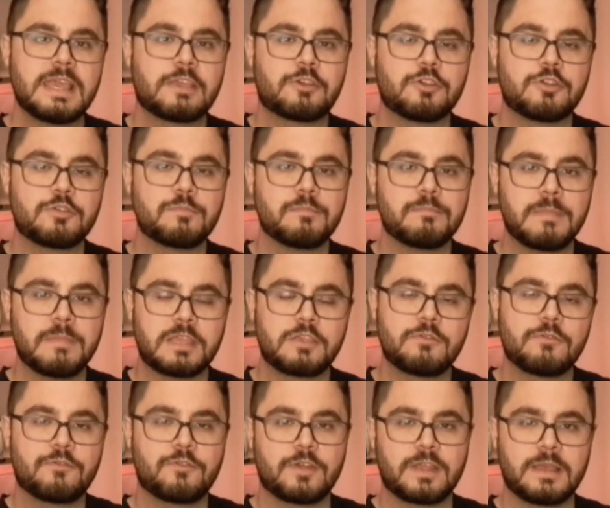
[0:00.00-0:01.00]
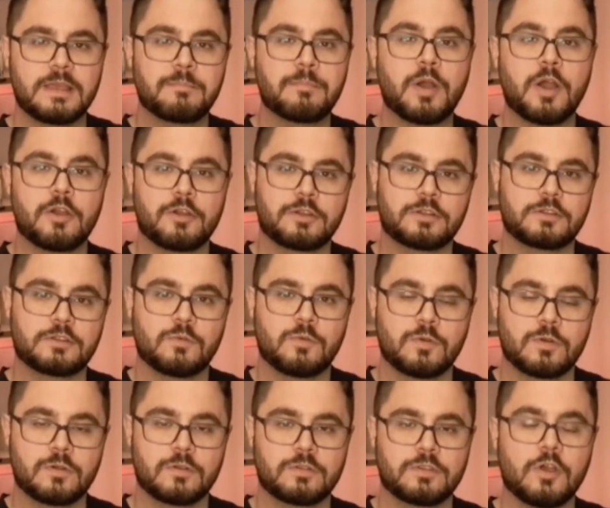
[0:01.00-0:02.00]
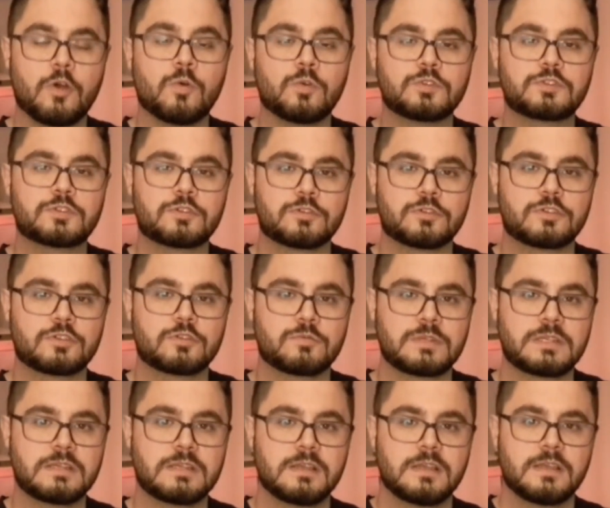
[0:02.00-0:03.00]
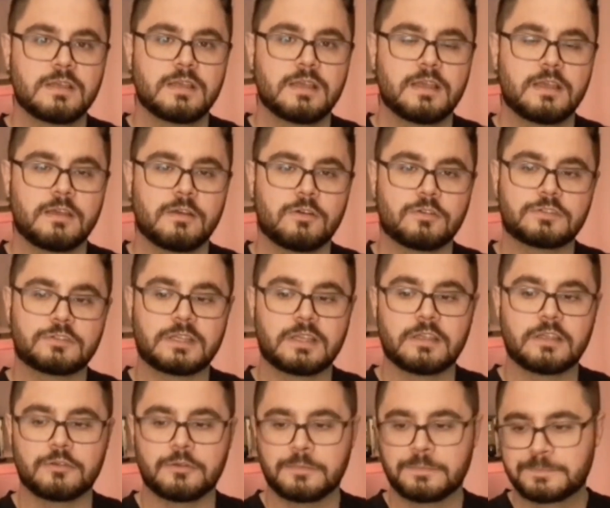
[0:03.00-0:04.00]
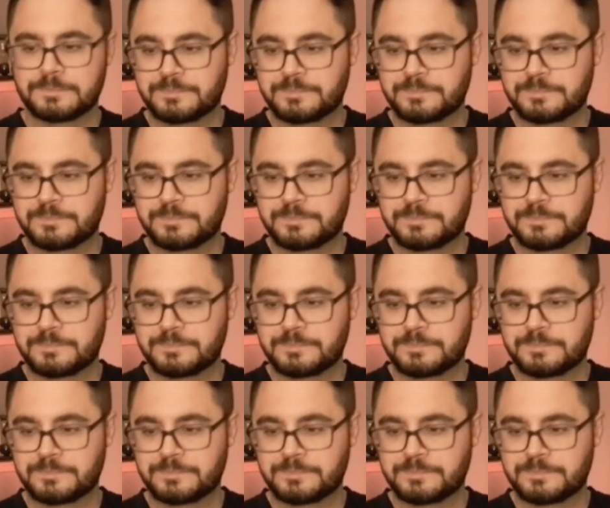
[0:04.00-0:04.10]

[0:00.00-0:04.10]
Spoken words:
it could make you forget part or the whole surgery altogether.